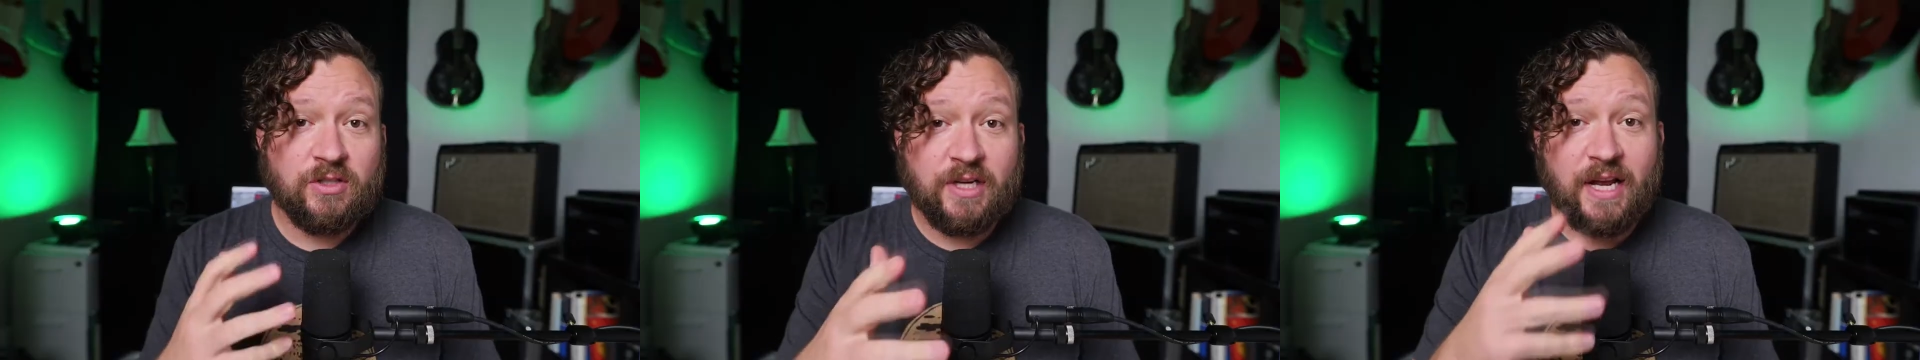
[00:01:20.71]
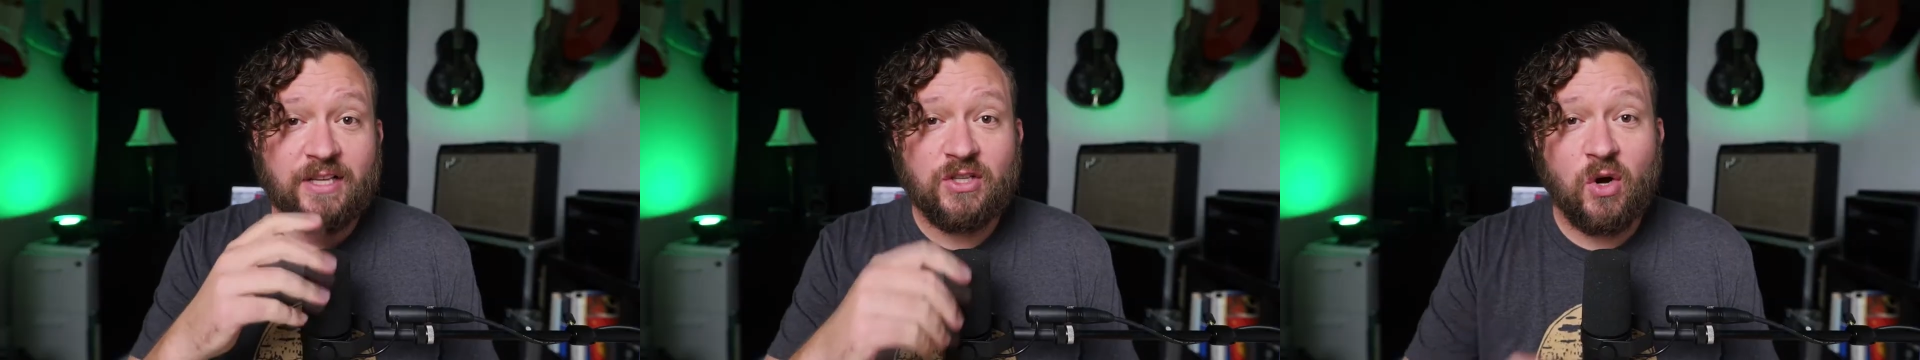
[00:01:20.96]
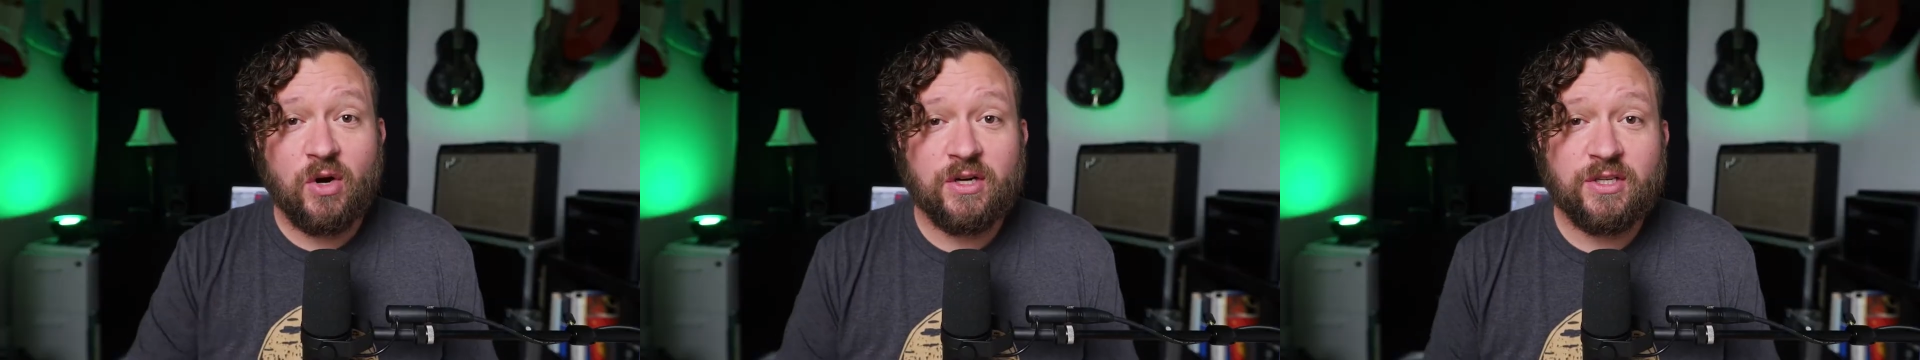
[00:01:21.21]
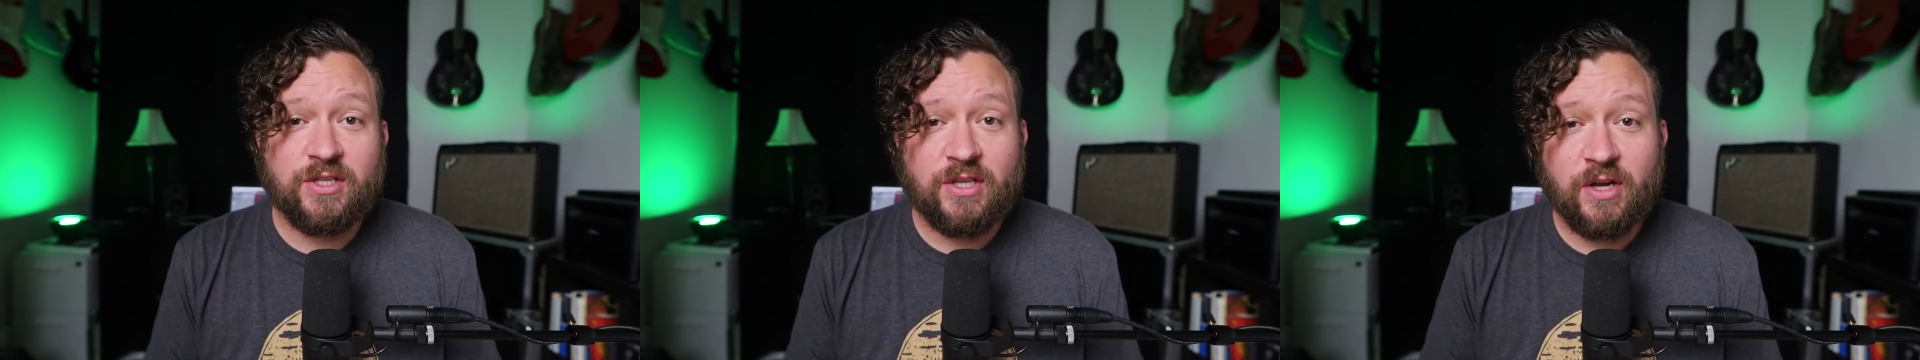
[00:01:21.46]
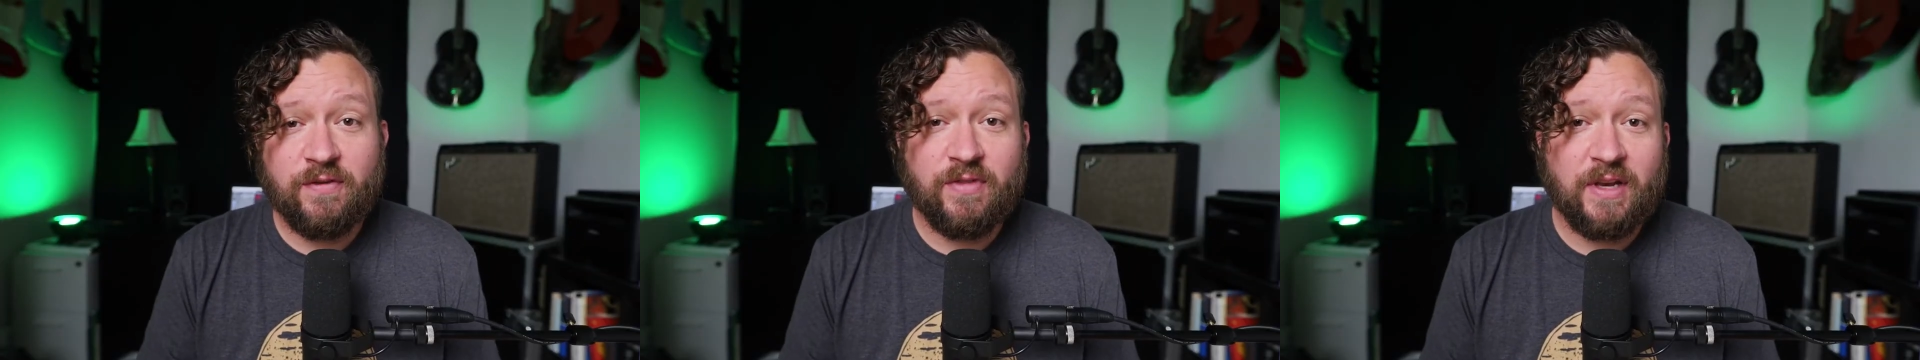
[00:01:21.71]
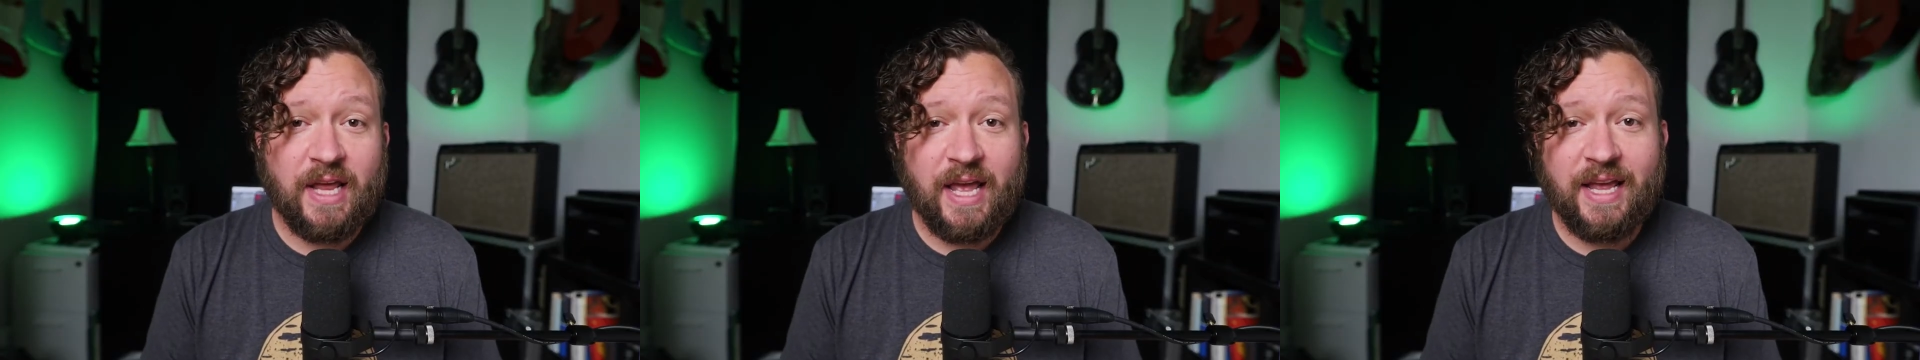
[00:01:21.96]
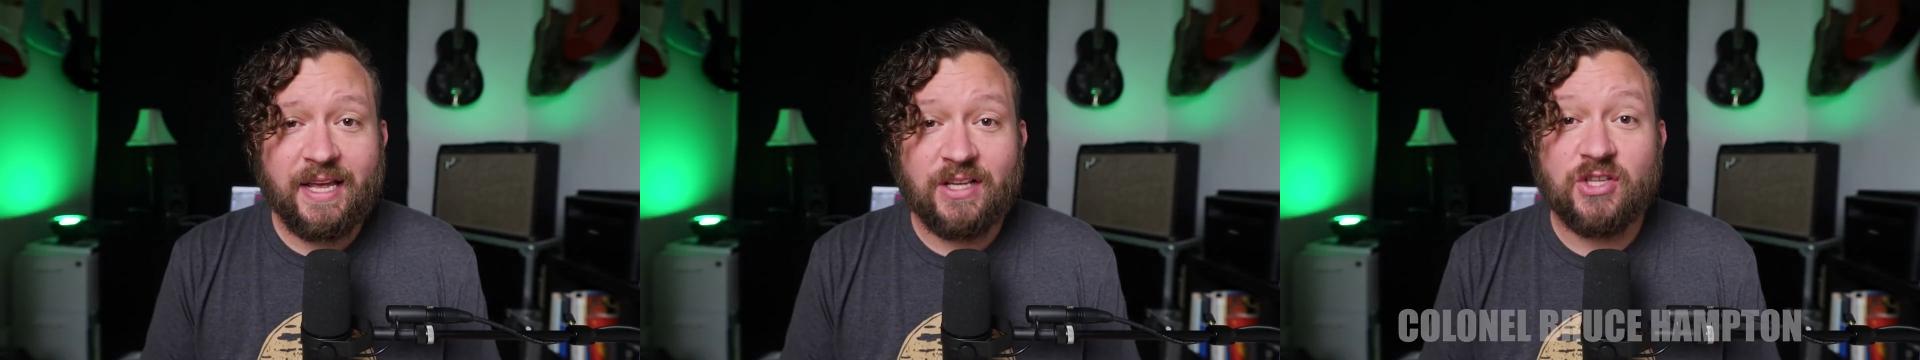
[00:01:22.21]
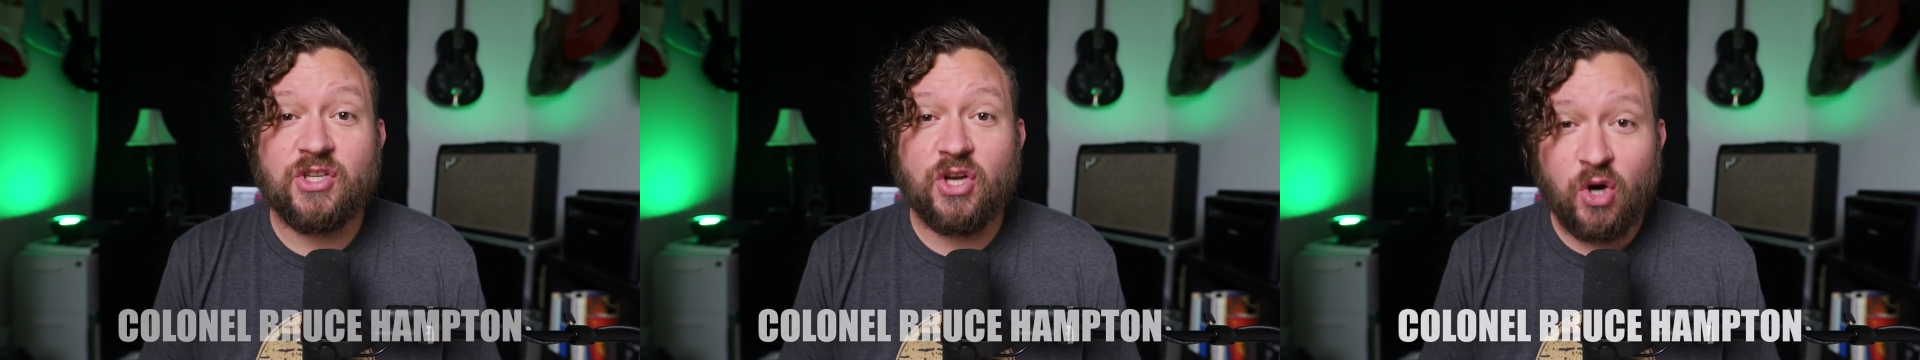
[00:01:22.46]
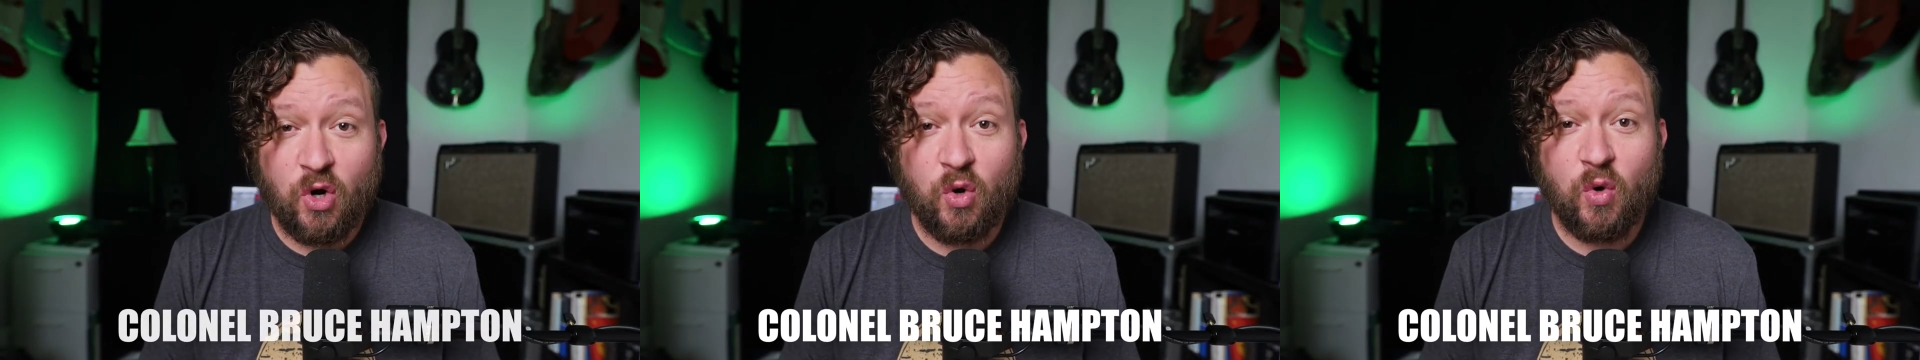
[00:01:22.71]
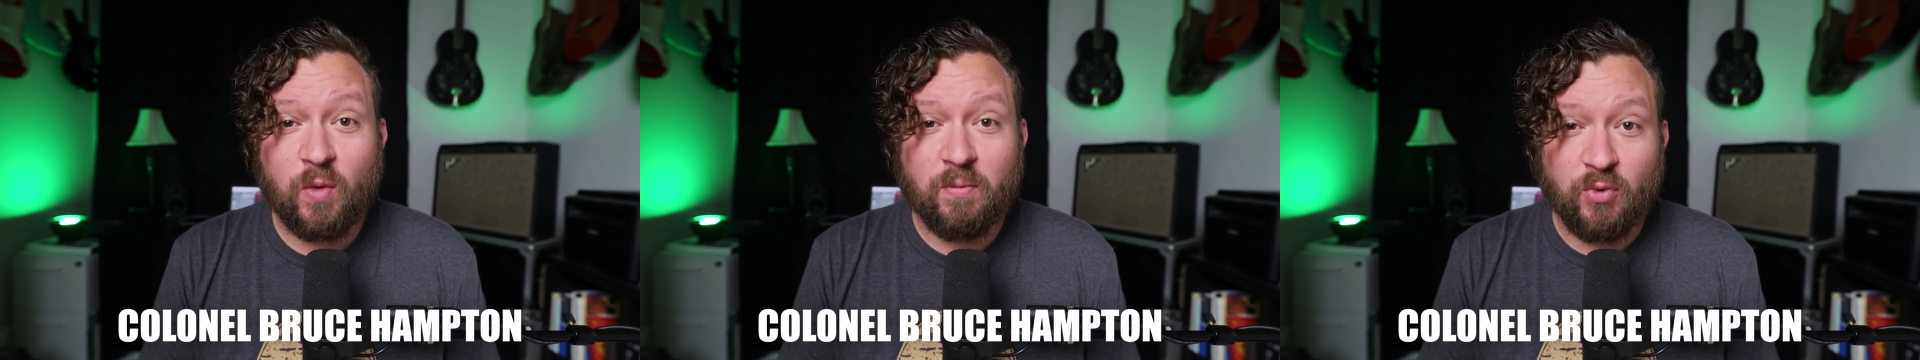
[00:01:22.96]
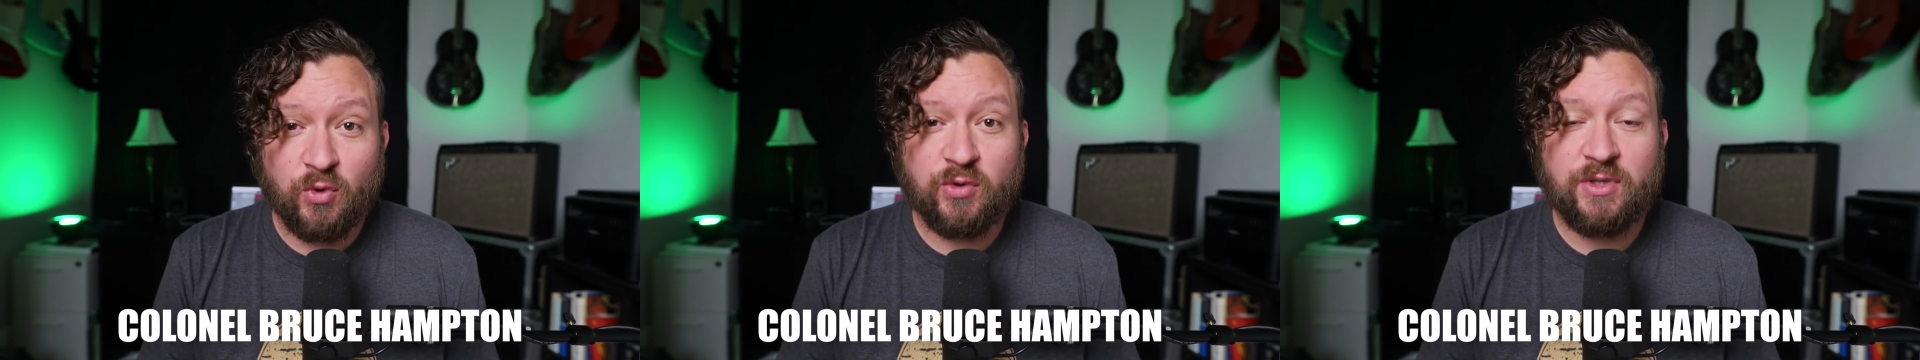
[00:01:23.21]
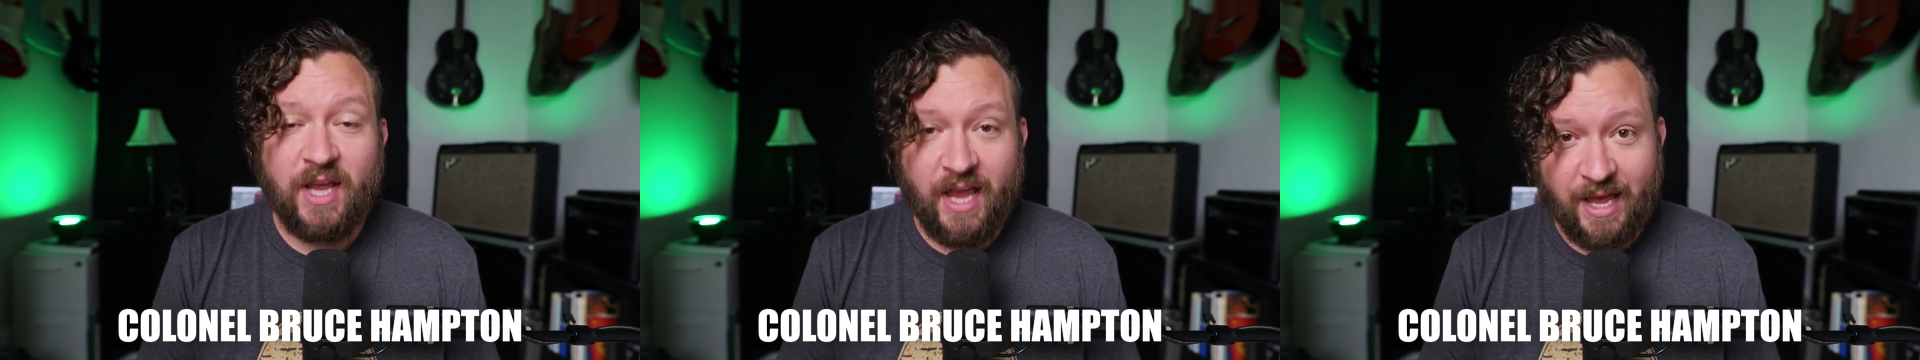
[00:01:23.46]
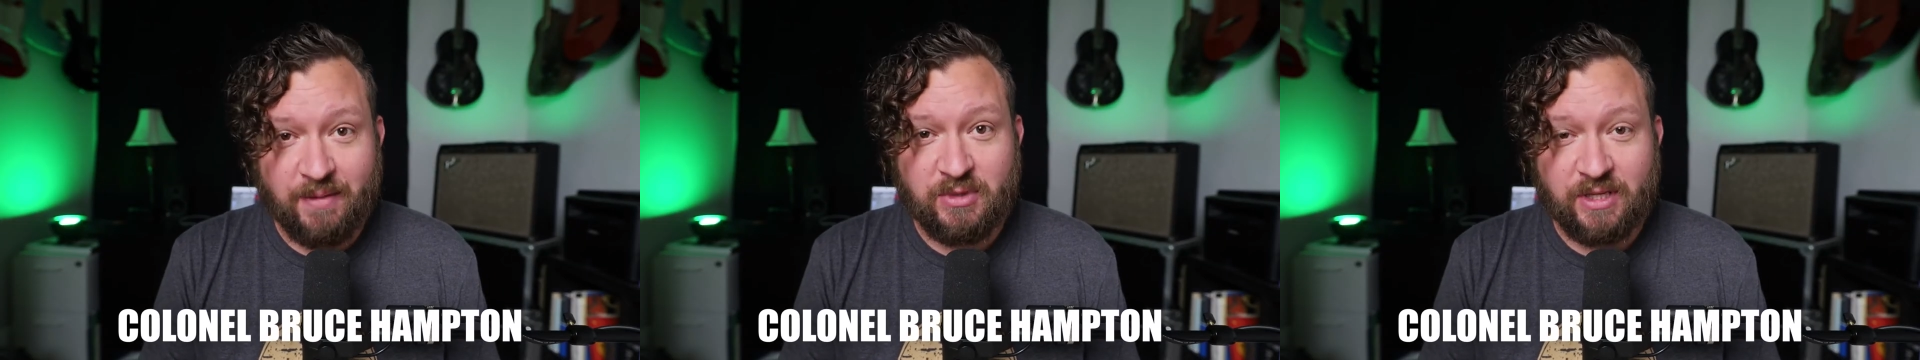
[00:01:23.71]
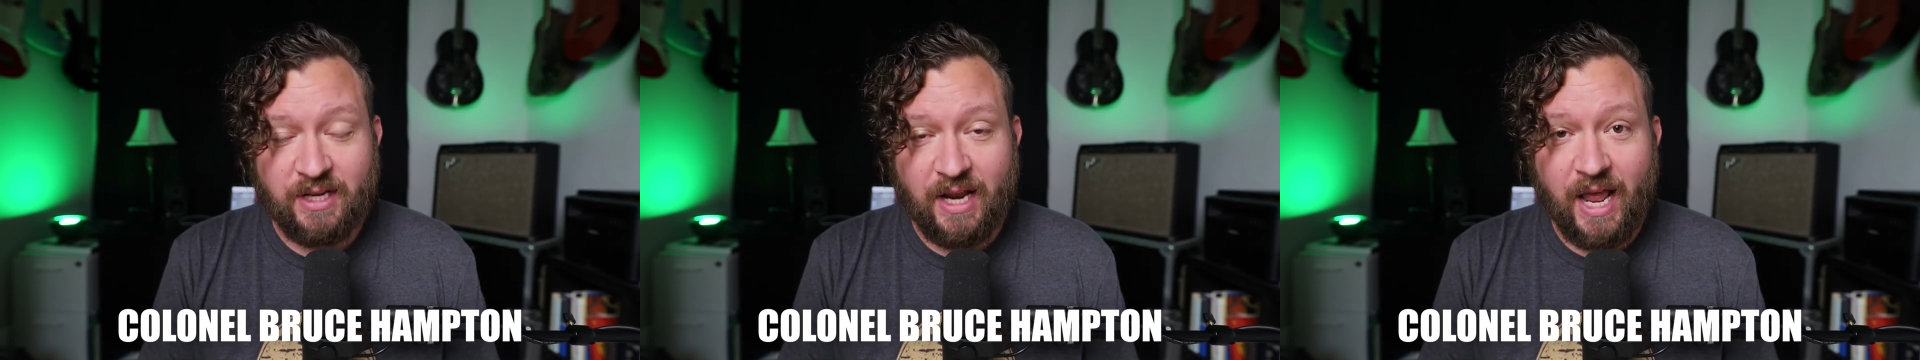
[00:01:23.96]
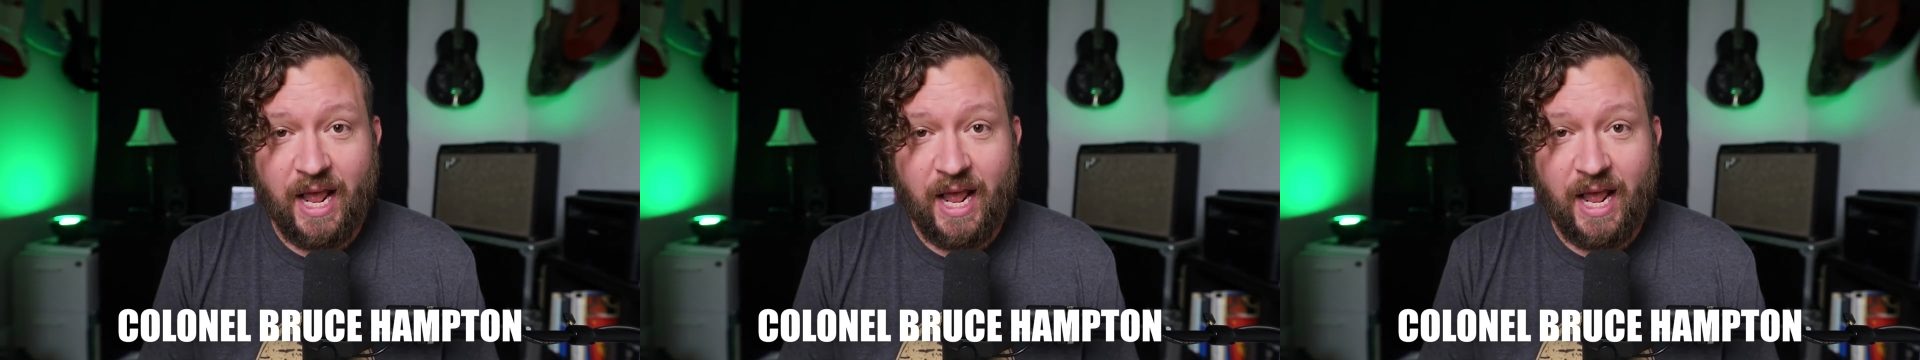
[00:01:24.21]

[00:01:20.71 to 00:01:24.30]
Today's artist of the day is Colonel Bruce Hampton,